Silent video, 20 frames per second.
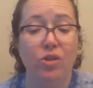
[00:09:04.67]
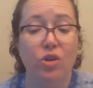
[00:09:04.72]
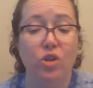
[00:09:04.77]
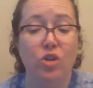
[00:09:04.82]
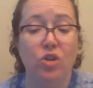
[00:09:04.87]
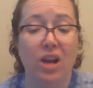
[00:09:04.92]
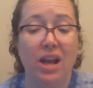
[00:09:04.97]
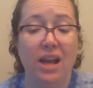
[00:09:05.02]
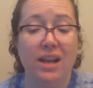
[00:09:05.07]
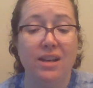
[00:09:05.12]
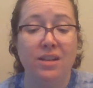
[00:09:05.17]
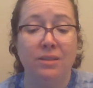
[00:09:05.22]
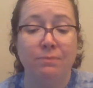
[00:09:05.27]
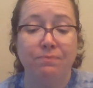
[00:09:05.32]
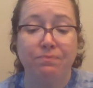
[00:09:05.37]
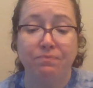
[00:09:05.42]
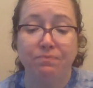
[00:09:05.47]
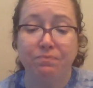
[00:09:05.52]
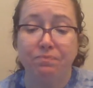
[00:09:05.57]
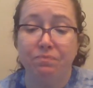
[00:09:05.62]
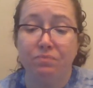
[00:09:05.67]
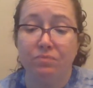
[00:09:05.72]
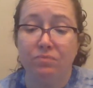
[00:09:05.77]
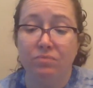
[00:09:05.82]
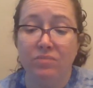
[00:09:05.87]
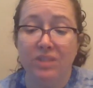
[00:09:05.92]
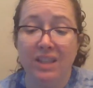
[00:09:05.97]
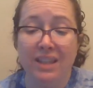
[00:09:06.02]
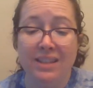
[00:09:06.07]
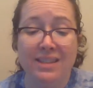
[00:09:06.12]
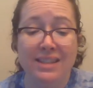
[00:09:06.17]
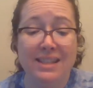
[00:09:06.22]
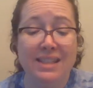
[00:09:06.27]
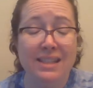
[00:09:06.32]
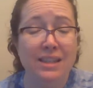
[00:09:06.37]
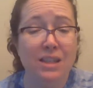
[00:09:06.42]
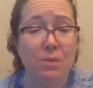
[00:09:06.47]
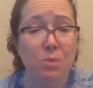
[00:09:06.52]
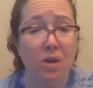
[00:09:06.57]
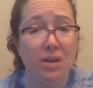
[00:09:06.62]
tried to
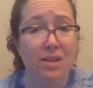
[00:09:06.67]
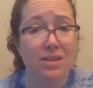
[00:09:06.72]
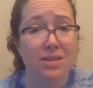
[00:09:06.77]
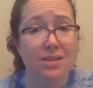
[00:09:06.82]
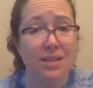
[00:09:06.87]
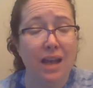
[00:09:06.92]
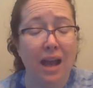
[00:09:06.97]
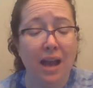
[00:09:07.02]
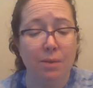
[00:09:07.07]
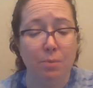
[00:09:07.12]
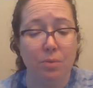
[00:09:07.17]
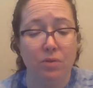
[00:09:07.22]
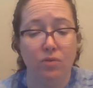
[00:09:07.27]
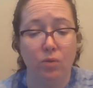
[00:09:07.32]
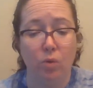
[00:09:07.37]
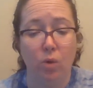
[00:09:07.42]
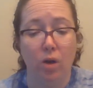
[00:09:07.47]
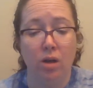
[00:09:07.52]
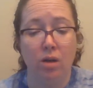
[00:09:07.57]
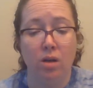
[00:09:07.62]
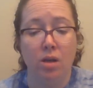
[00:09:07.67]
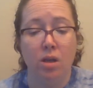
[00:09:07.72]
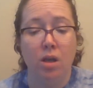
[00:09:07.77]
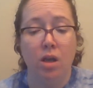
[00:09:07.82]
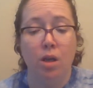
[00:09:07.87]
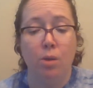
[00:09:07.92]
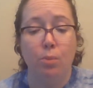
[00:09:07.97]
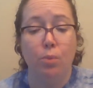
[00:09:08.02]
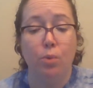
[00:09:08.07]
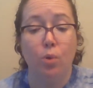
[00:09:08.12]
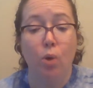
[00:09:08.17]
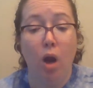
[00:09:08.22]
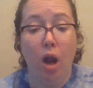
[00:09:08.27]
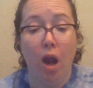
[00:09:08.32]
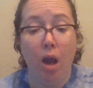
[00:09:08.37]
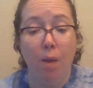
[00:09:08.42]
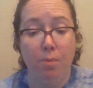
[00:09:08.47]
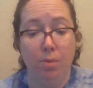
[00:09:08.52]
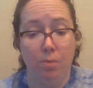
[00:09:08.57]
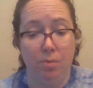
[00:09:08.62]
get them on his side before.
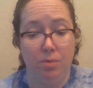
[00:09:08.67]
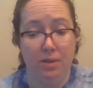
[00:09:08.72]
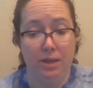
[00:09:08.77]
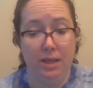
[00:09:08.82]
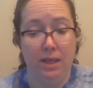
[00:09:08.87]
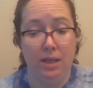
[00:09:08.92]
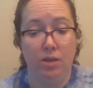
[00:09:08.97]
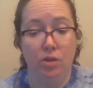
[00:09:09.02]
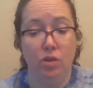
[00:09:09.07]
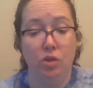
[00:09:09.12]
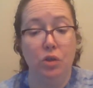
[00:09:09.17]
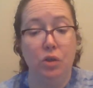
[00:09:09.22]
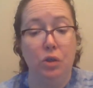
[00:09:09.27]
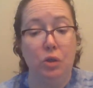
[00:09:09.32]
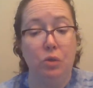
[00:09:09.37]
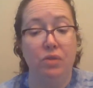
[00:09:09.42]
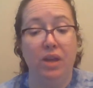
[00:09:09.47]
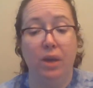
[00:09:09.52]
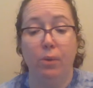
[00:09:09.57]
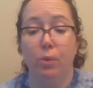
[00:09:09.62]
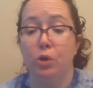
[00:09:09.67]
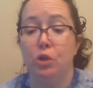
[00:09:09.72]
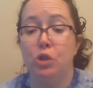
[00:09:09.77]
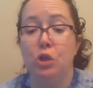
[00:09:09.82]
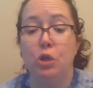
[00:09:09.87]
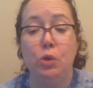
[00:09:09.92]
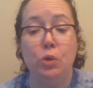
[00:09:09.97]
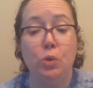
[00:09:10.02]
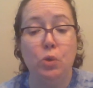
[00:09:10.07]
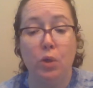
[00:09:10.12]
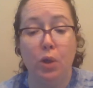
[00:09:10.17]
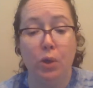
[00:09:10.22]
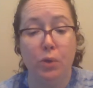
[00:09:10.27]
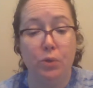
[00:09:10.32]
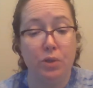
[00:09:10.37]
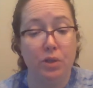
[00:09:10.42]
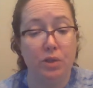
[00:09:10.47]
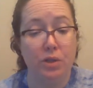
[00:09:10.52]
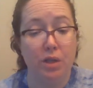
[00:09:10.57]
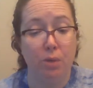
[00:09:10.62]
Probably knew they were too close
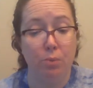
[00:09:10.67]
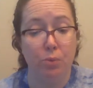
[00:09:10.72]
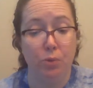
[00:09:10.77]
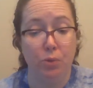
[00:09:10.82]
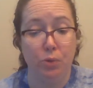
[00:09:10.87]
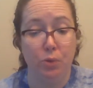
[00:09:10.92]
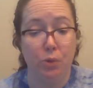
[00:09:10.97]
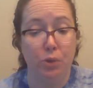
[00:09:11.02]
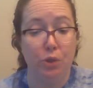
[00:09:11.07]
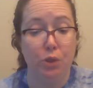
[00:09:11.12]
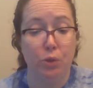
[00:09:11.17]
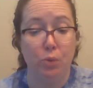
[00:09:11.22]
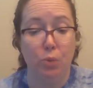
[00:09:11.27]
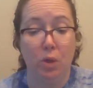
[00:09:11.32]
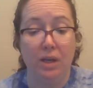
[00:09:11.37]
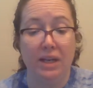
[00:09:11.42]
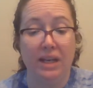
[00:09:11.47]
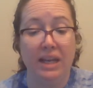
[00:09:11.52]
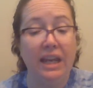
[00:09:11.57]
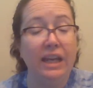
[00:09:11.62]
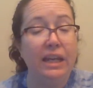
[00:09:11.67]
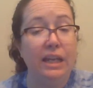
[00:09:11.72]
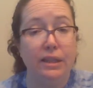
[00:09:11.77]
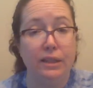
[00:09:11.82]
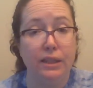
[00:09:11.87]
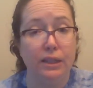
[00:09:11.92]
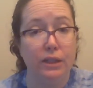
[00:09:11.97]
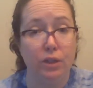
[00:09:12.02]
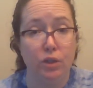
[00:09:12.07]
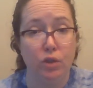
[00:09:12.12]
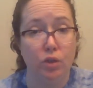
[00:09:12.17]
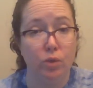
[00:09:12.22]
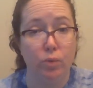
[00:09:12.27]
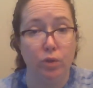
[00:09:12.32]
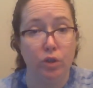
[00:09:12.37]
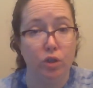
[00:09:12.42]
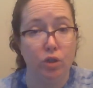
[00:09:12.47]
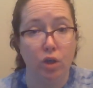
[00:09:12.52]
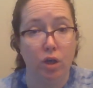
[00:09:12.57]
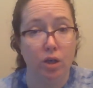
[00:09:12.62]
to Dumbledore to want anything to do with
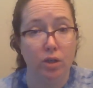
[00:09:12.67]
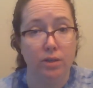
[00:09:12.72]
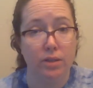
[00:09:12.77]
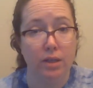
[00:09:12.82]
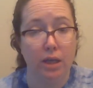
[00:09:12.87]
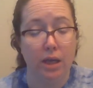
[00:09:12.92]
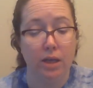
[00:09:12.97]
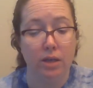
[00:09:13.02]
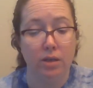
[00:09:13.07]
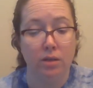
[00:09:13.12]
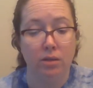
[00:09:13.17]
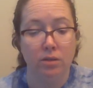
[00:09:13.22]
the dark side.